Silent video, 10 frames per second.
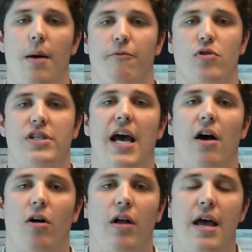for
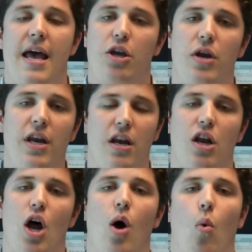sale? You need to
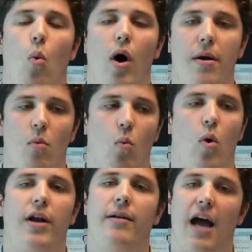know
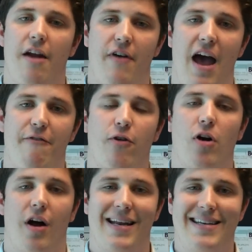what kind of
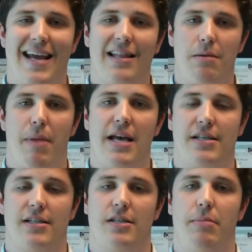effort on a daily
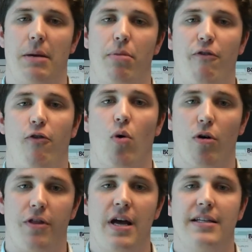basis is being put
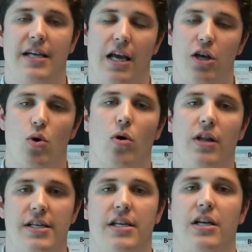forth to get your
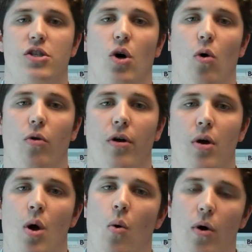listing sold.
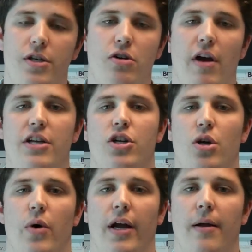What is your agent
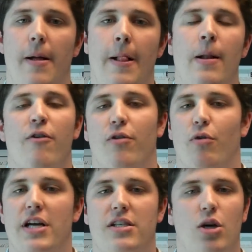doing? For the
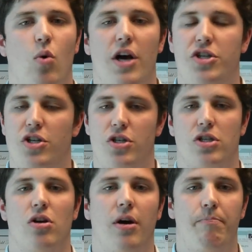rest of the questions, just
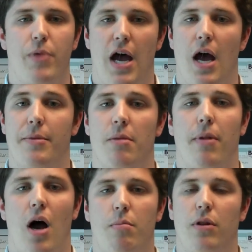look in the
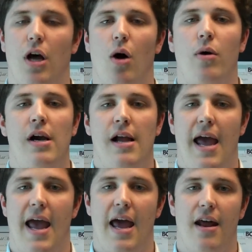blog below
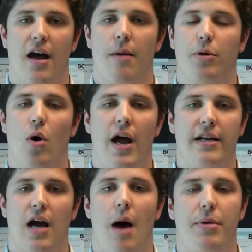and go ahead and
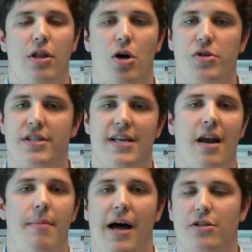copy those. Send
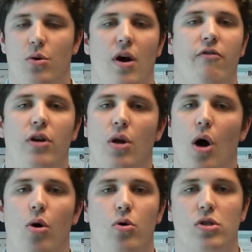them out to whoever you
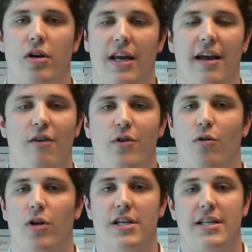know who's looking to interview a
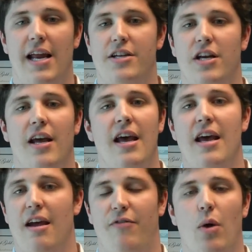real estate agent.
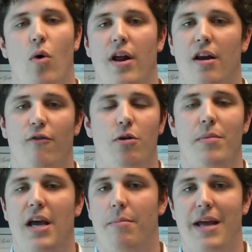If they want to interview
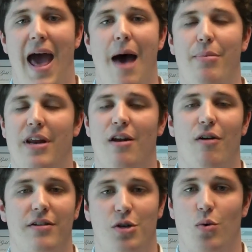me, I'd be happy to
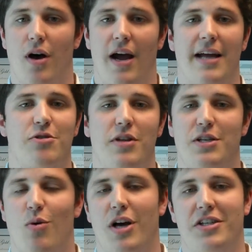answer these
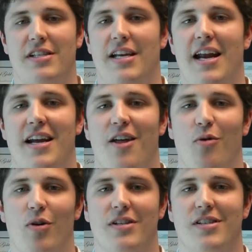questions and any other
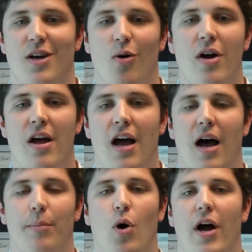ones. So
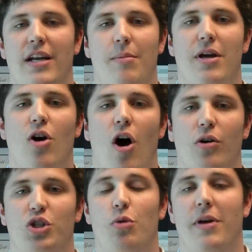go ahead and give me a call
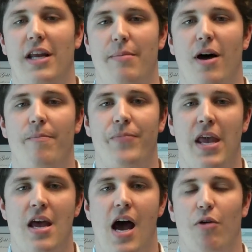or shoot me an email.
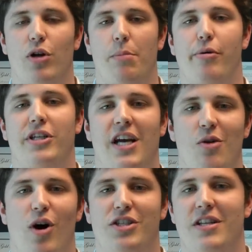I really appreciate
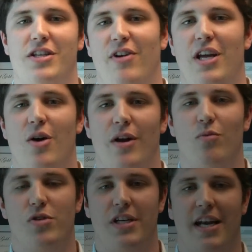you watching this video, and
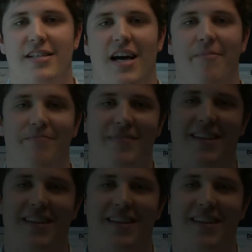we'll see you next time.